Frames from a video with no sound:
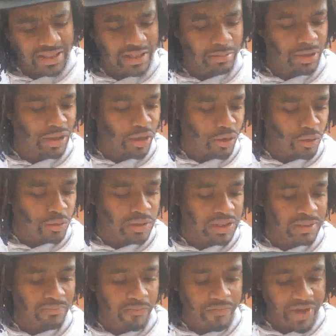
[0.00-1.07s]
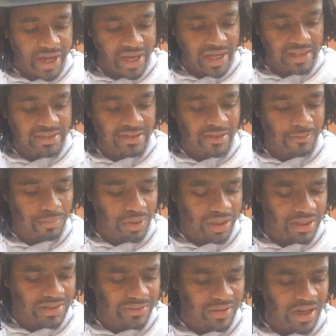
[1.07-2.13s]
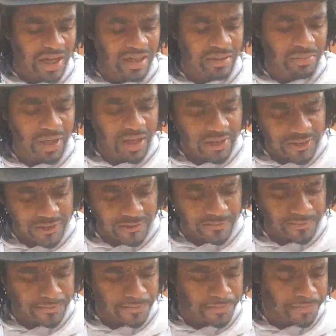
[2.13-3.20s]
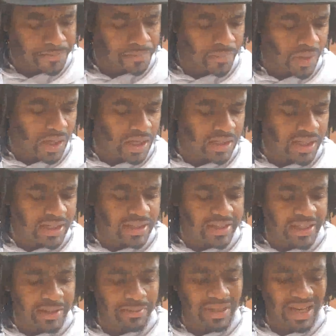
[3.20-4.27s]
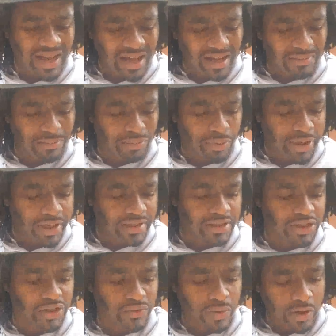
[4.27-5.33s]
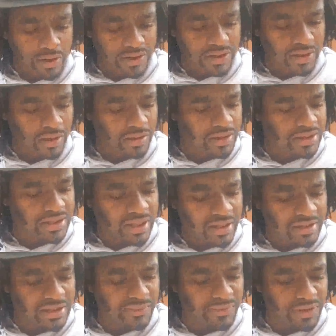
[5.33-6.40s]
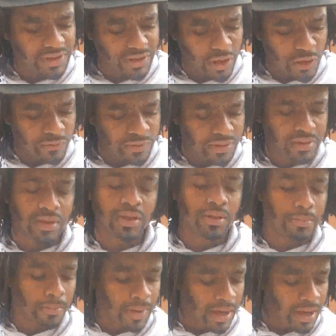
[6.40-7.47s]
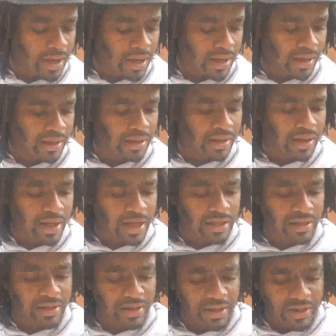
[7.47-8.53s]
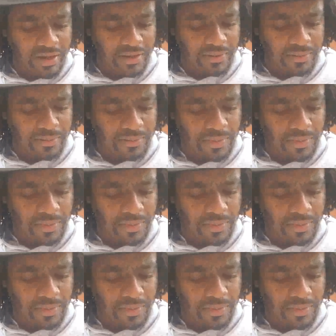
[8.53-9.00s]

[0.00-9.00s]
them and hold them fast in the place of condemnation. And let them not bring destruction on the sons of your servant, my Elohim.